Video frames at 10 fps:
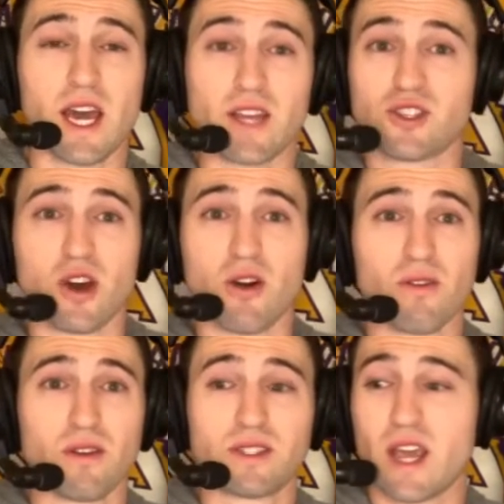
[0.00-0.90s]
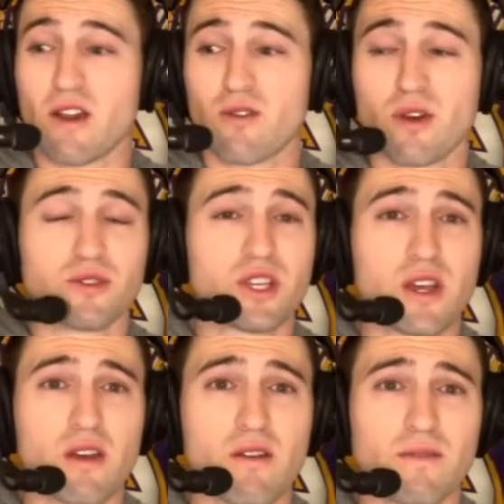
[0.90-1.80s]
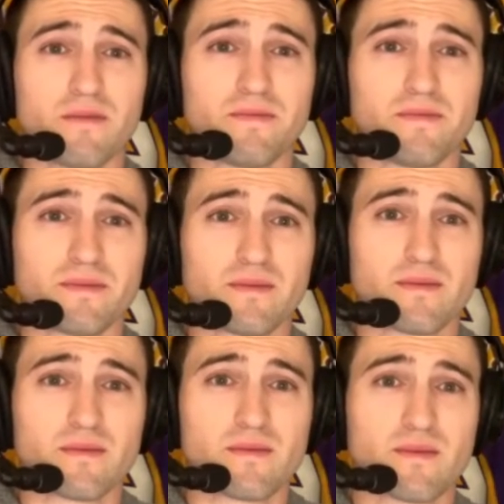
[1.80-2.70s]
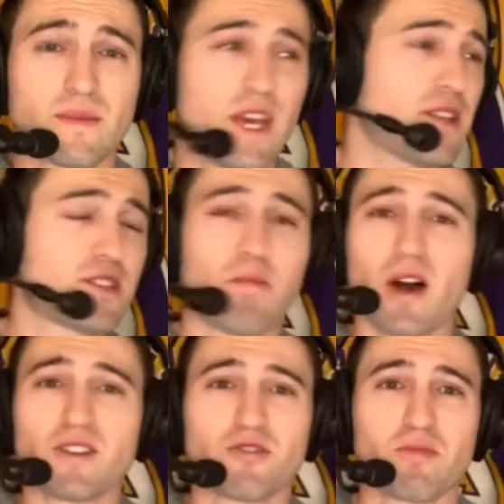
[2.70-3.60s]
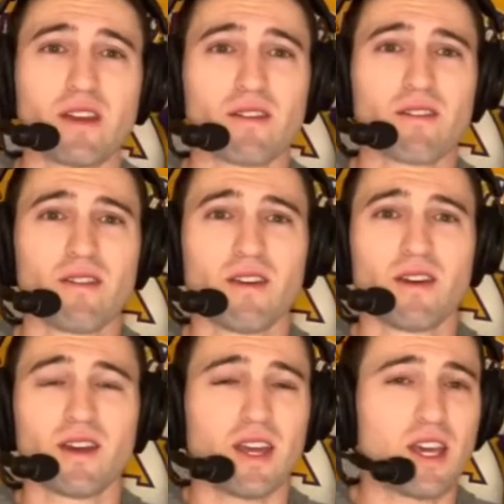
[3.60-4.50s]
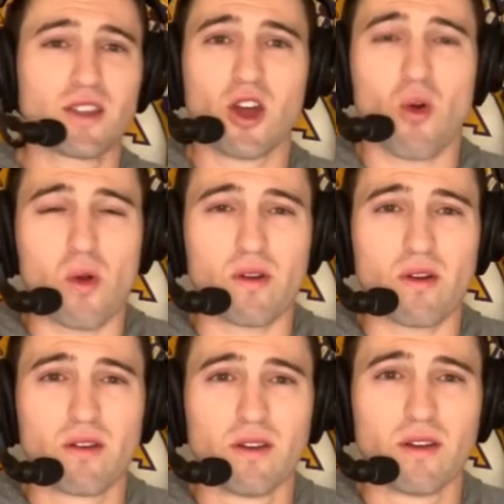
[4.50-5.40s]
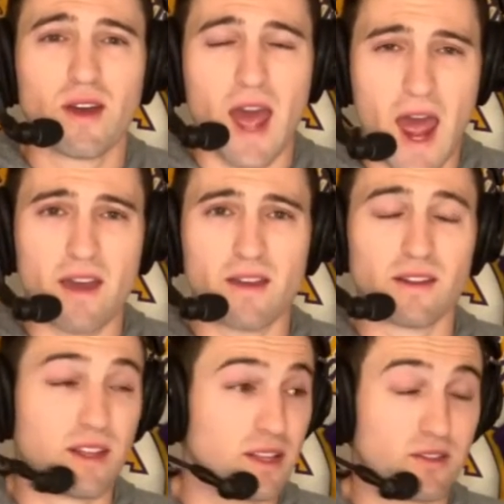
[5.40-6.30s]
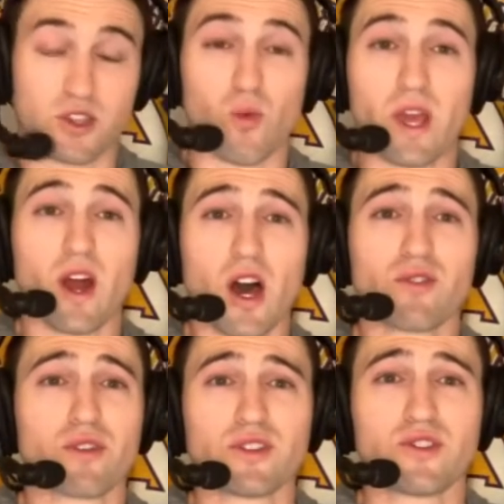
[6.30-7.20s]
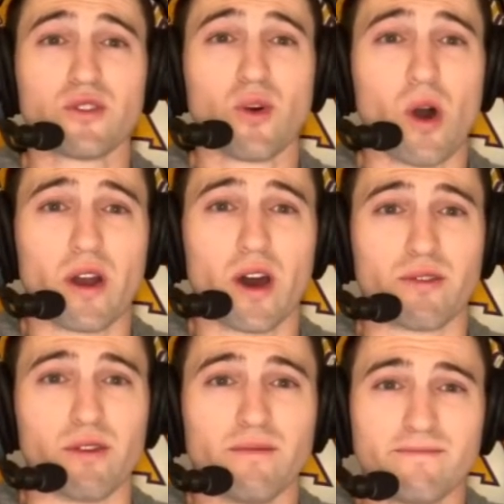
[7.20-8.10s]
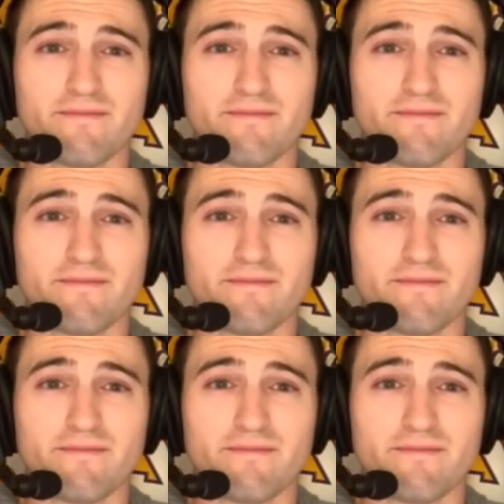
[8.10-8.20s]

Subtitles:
And so Terry Rozier hits a buzzer beater in the corner to win 102 to 100.